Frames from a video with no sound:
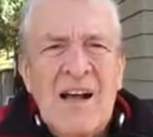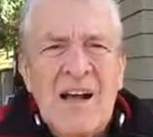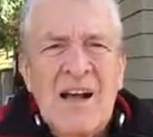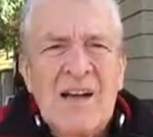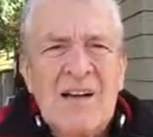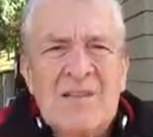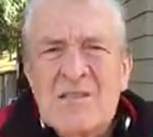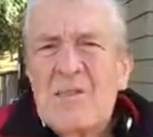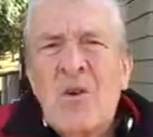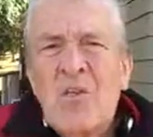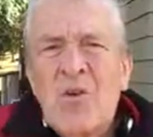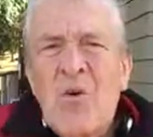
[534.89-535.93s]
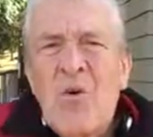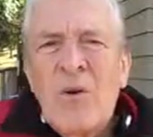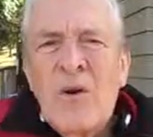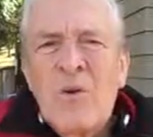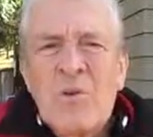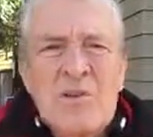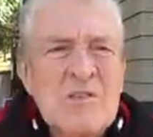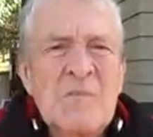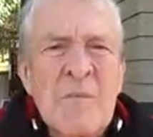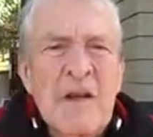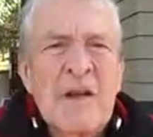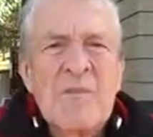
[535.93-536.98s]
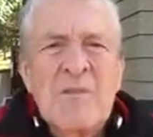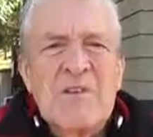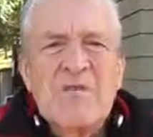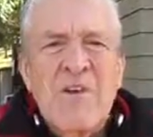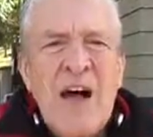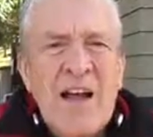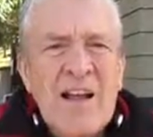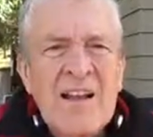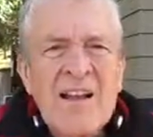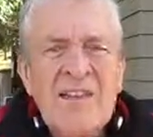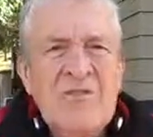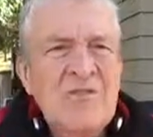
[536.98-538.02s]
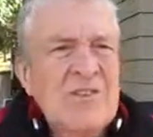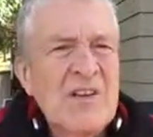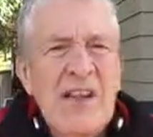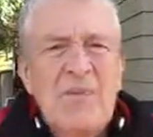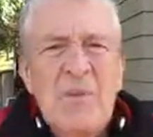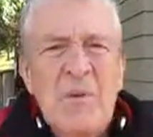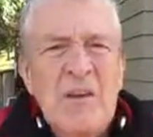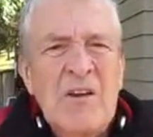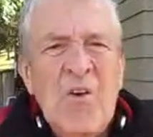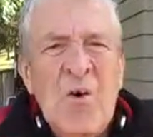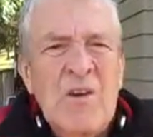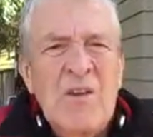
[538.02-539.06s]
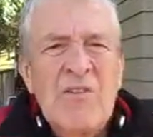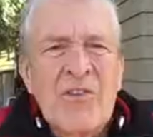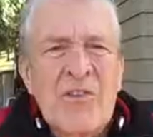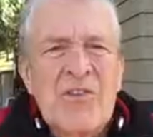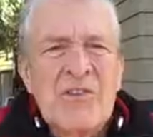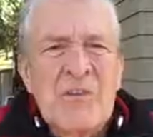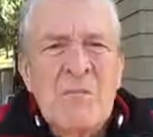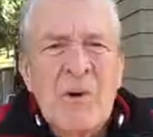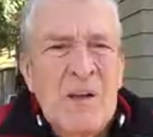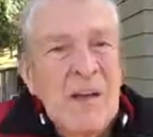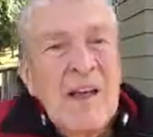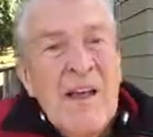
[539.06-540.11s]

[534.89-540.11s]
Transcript: Some other lawyer would just pick up this file and you'd still have to be in court on Thursday, but